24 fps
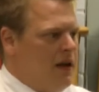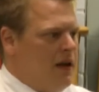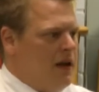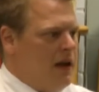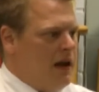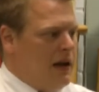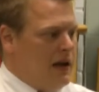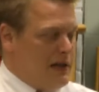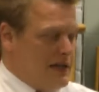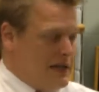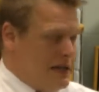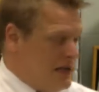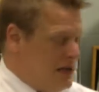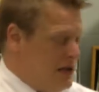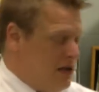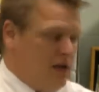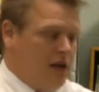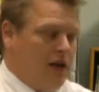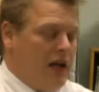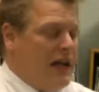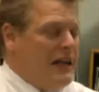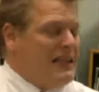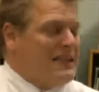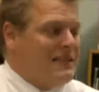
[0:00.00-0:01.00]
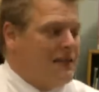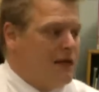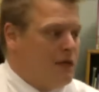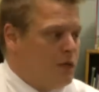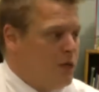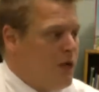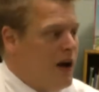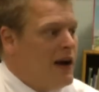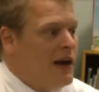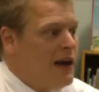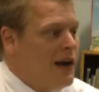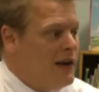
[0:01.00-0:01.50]
and it's the
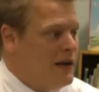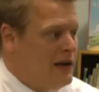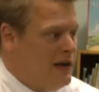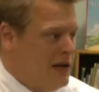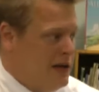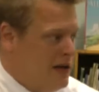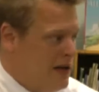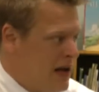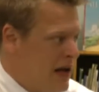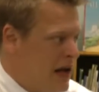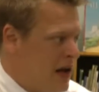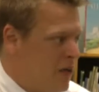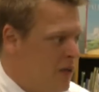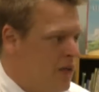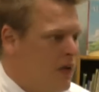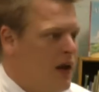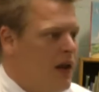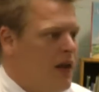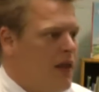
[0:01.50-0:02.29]
right idea now,